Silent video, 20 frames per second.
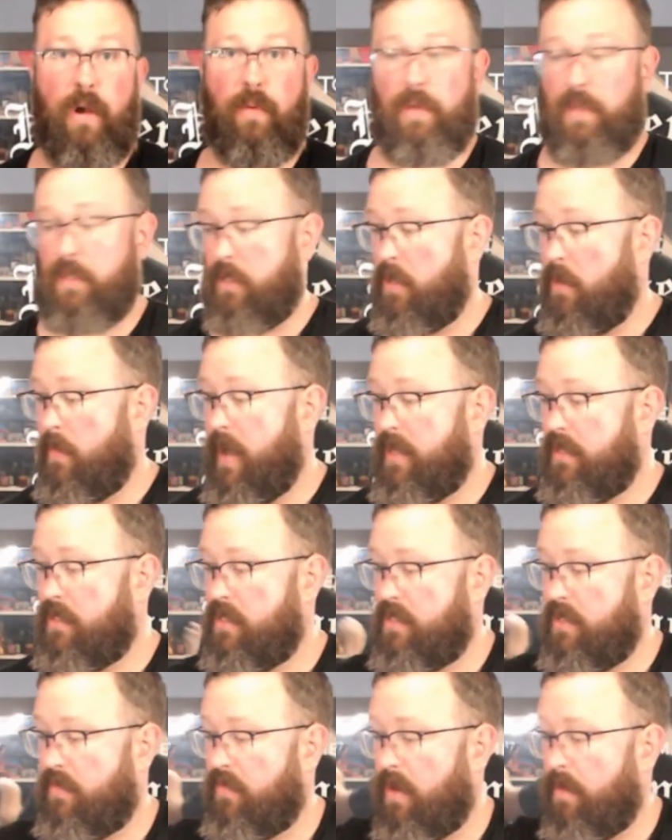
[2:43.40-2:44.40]
with 2
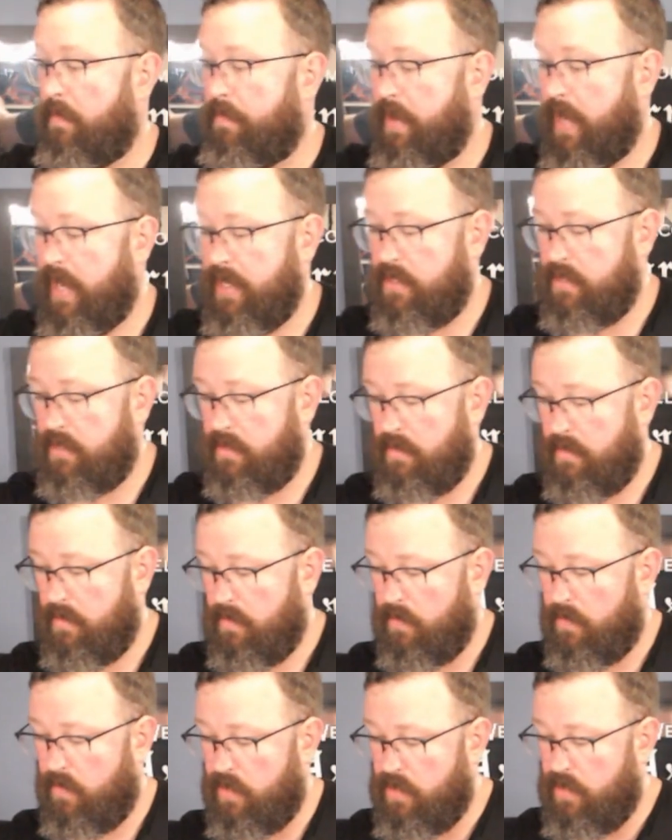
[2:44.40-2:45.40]
ounces of our base,
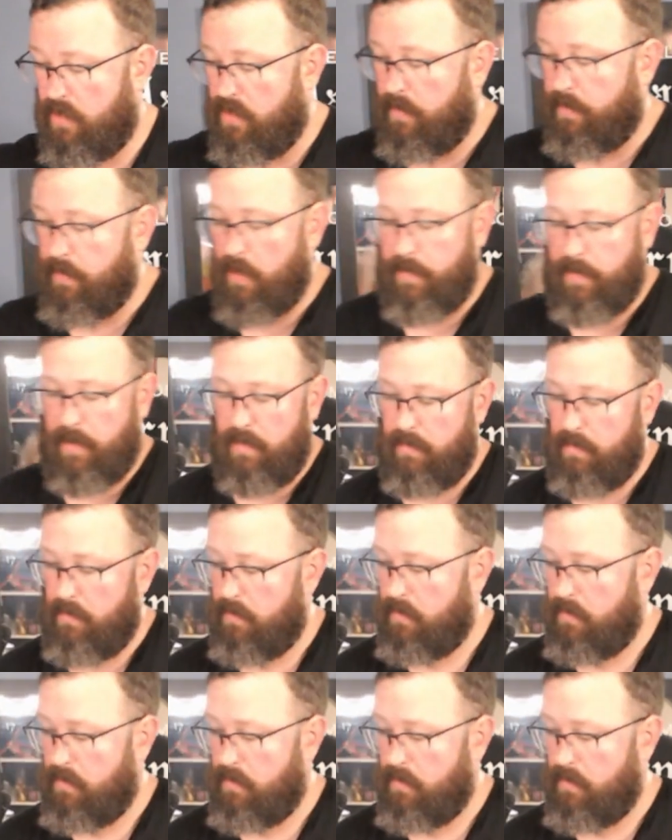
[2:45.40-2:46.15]
which is the bourbon.